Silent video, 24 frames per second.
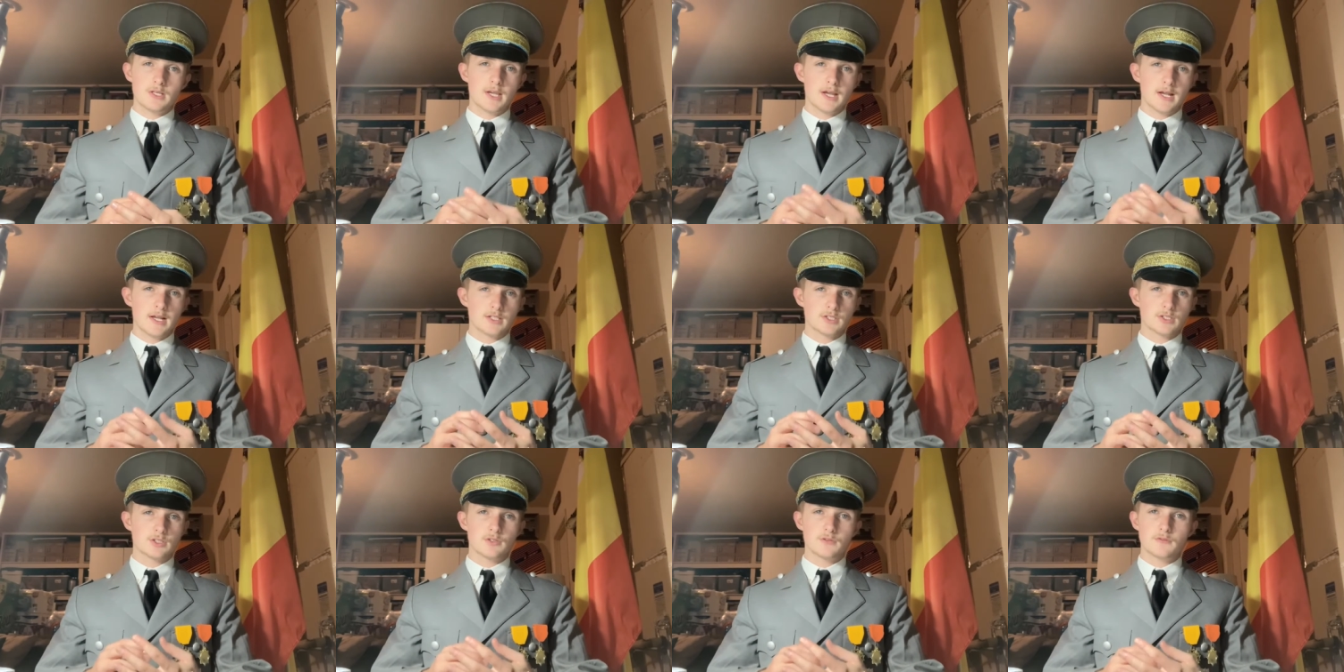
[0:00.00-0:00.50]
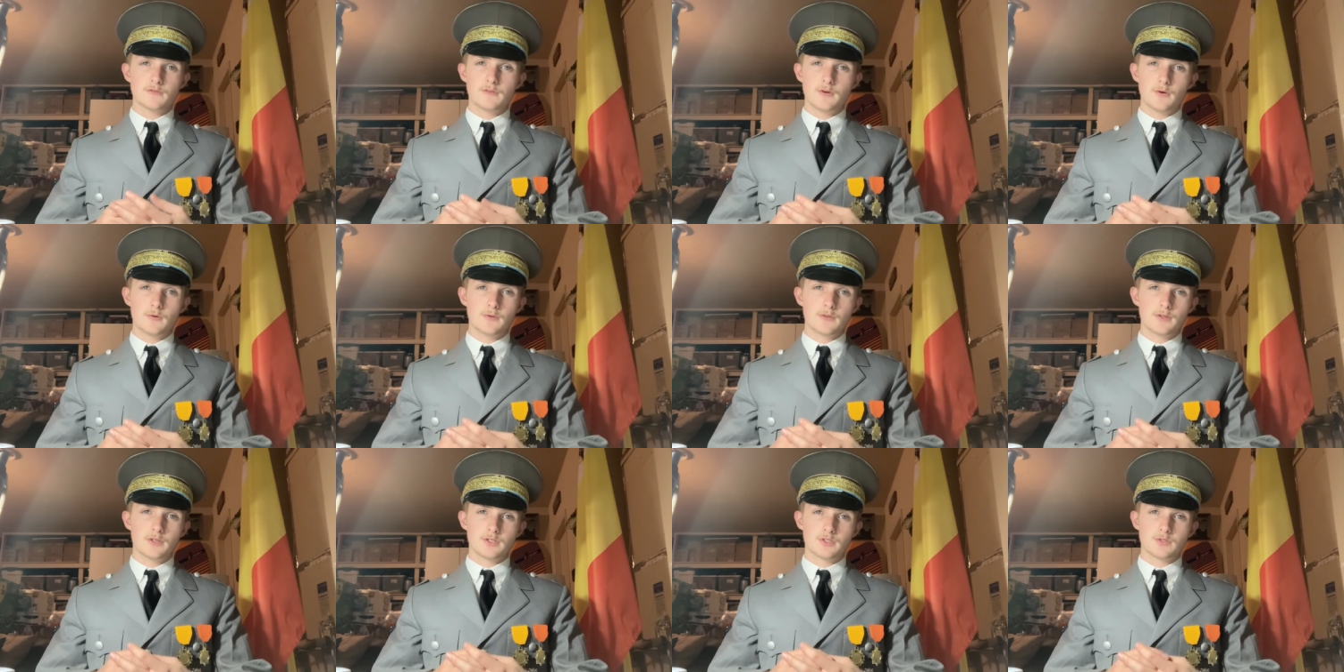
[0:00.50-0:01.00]
cast their
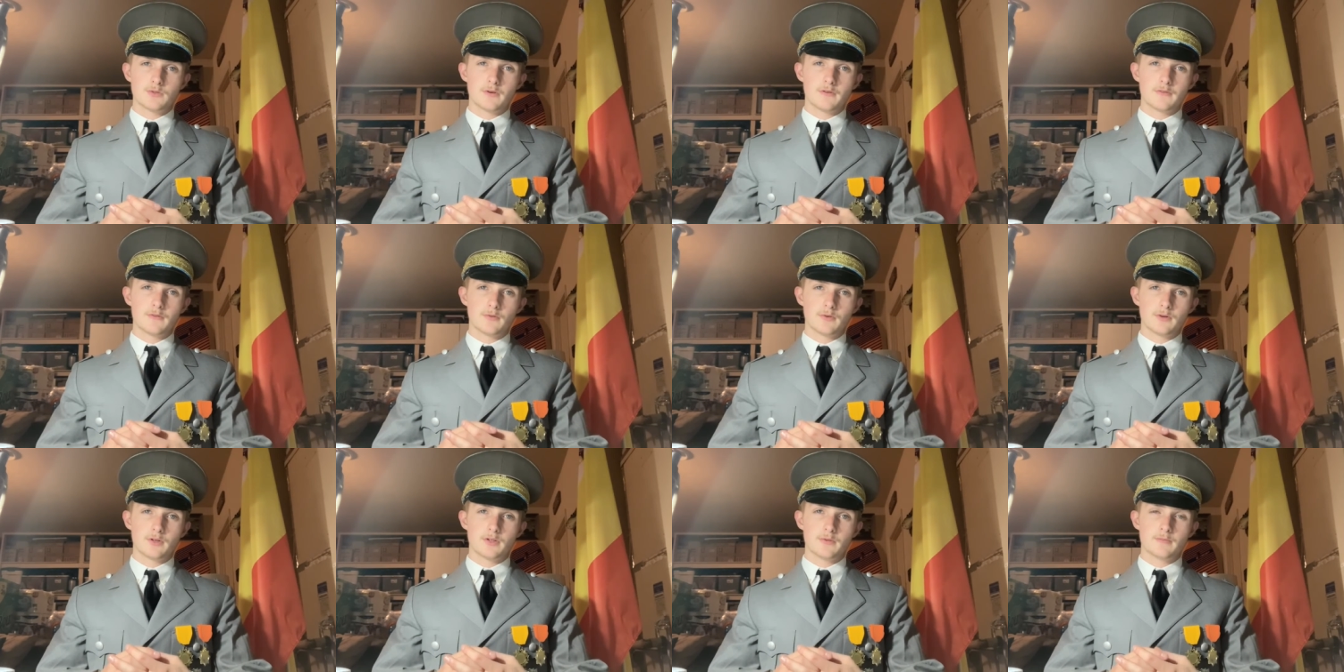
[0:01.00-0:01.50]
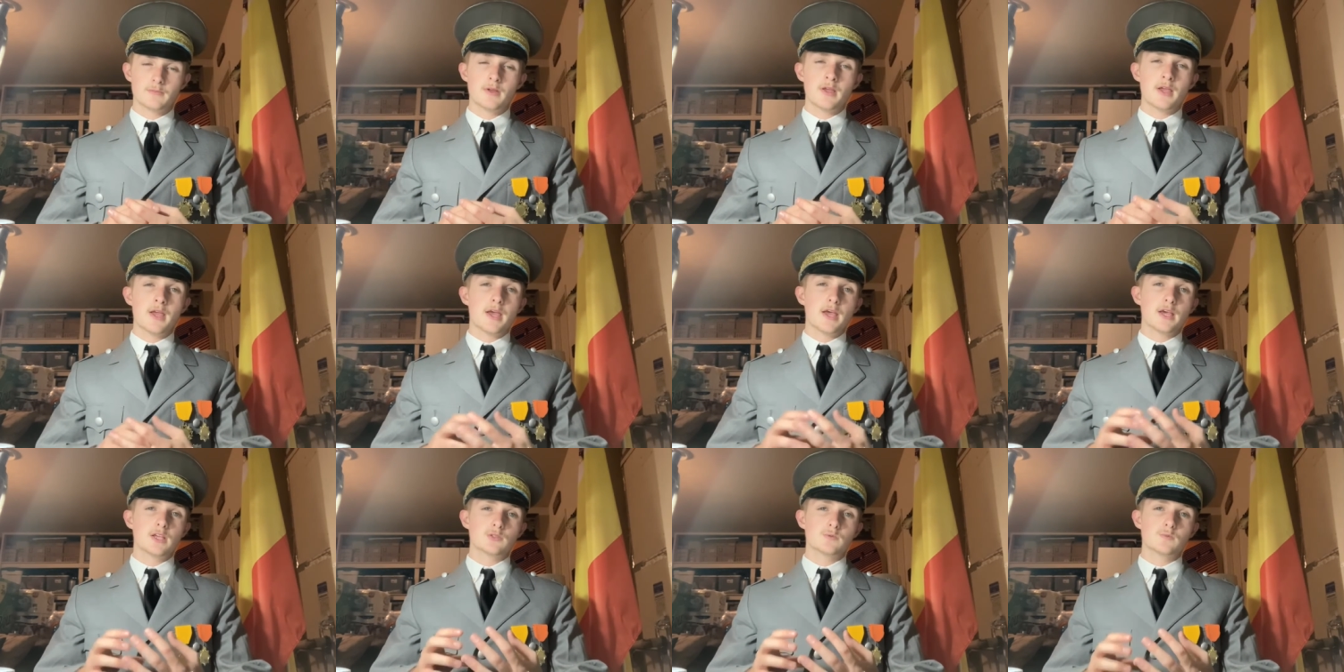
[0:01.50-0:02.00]
vote in this referendum
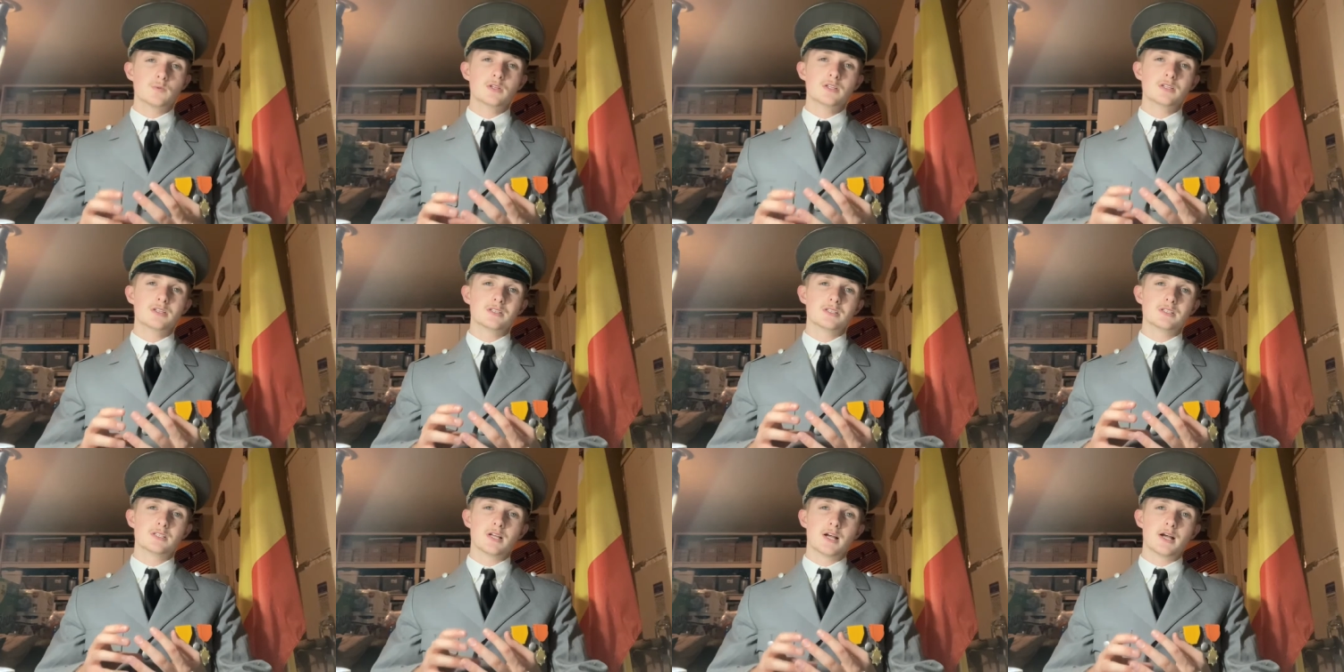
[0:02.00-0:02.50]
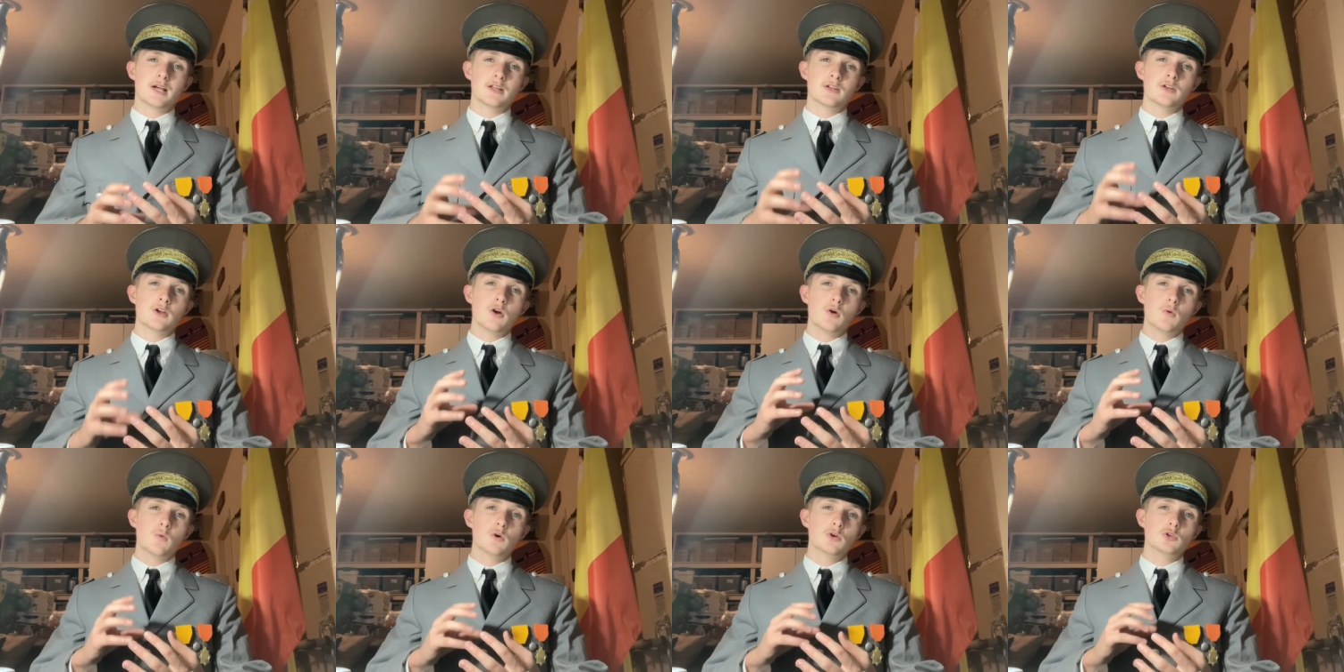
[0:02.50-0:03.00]
as we decide
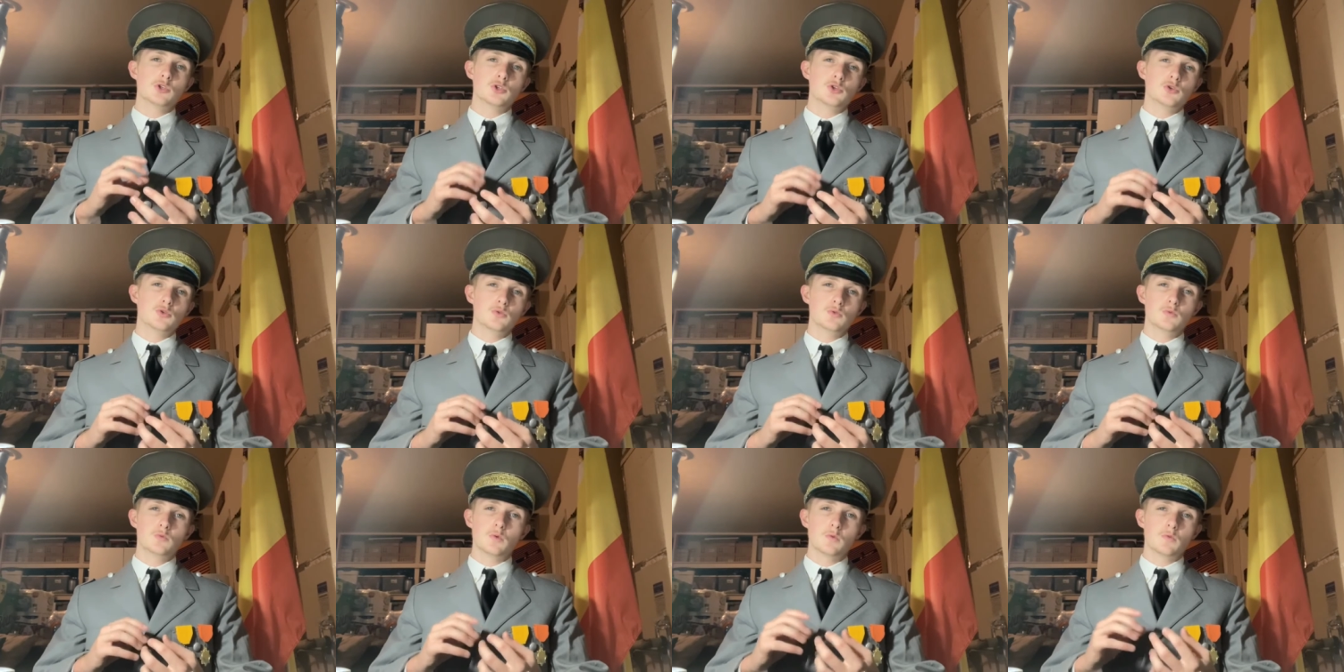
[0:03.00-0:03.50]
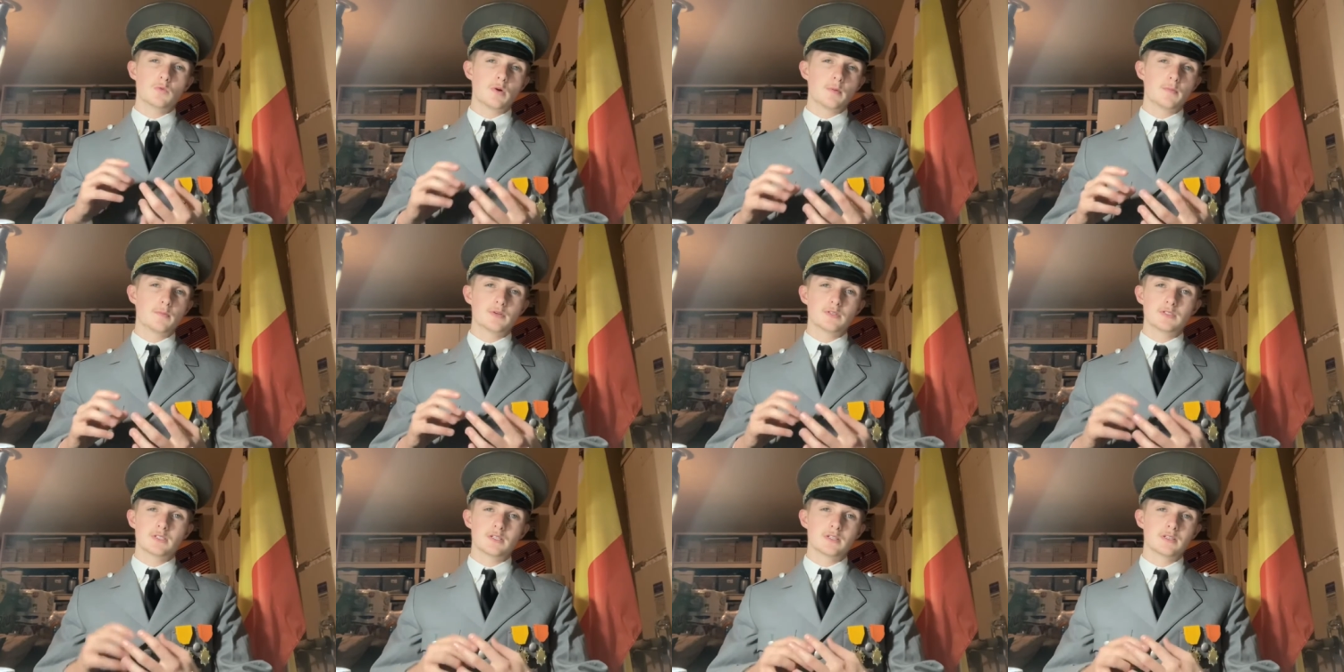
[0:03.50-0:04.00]
what tune will
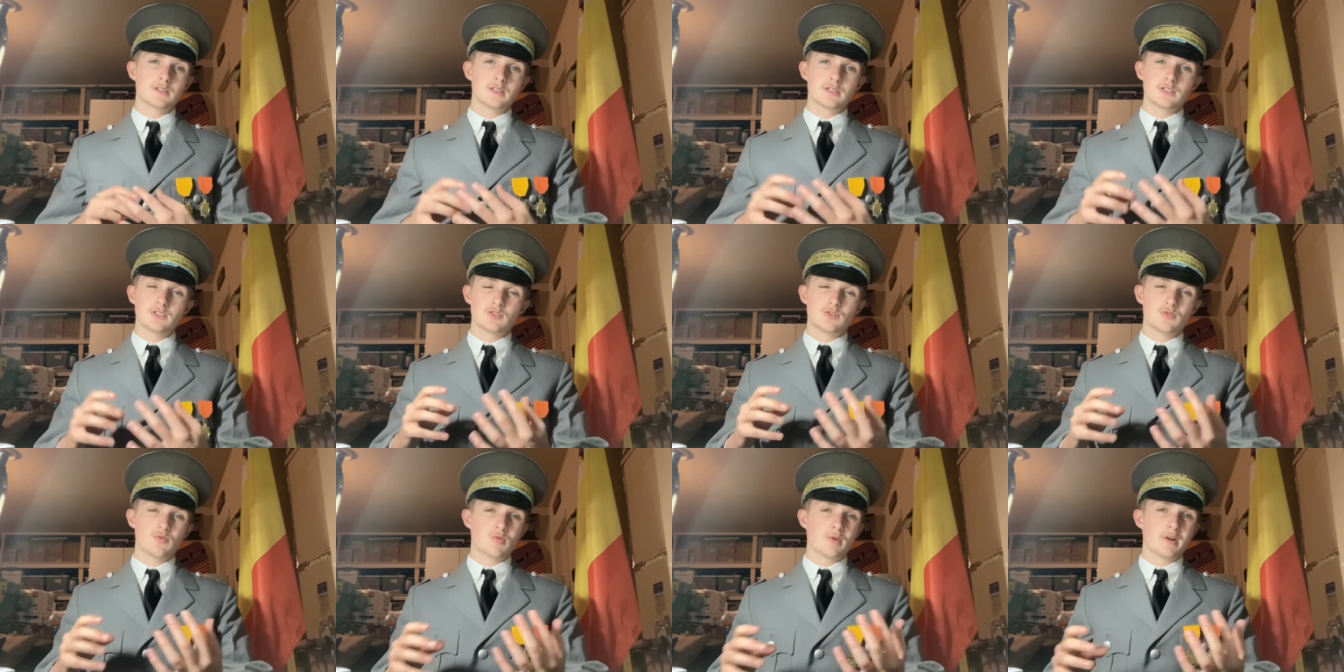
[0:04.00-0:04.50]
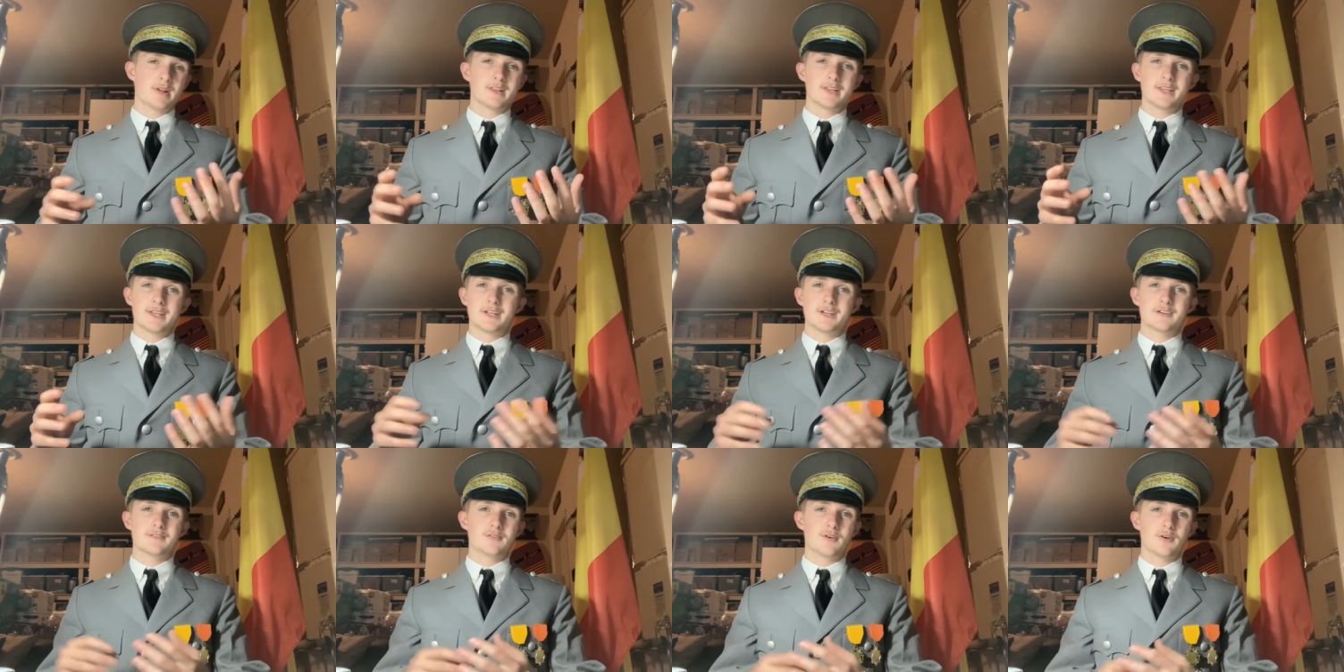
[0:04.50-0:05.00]
represent this great
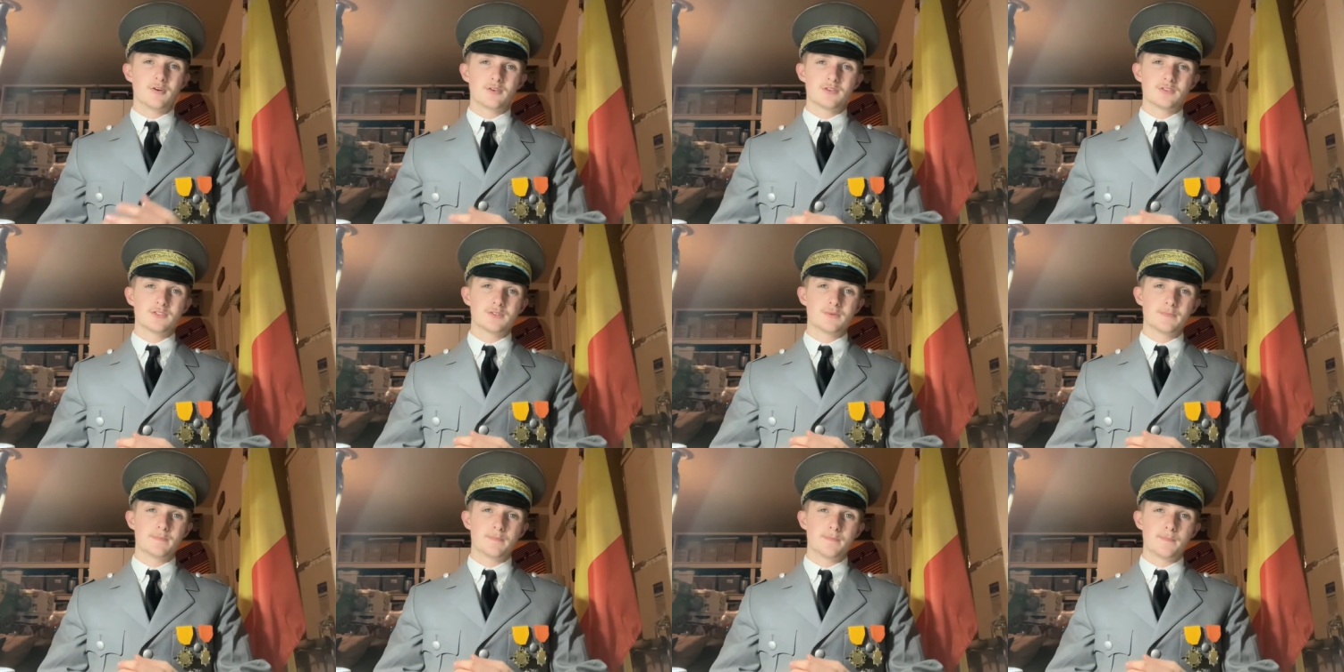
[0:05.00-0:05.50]
land of ours.